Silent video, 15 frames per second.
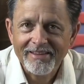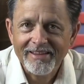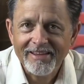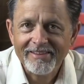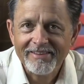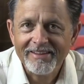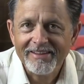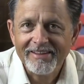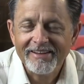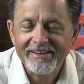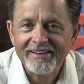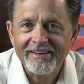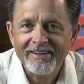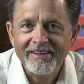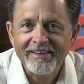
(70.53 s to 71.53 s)
And
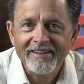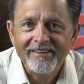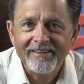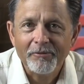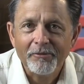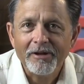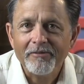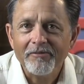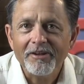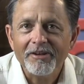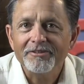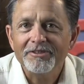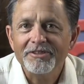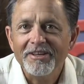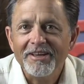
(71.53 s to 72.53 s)
then they won't have
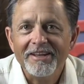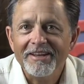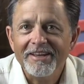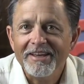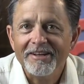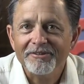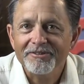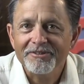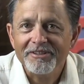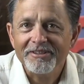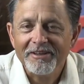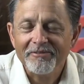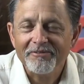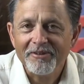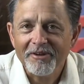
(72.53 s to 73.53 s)
energy, any energy
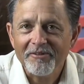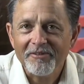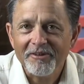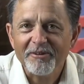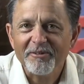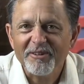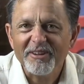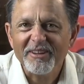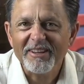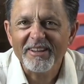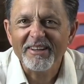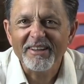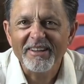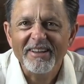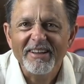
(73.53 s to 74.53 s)
left over to
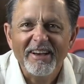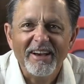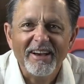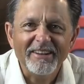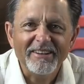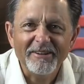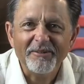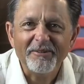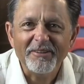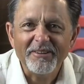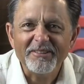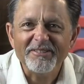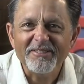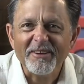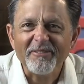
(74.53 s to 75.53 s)
really uh, deal with
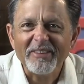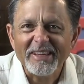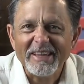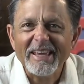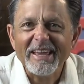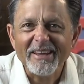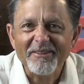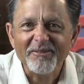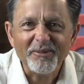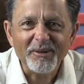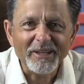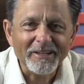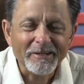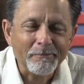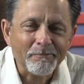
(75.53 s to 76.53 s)
the stuff they can
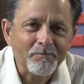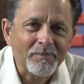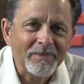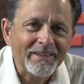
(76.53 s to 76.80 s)
win.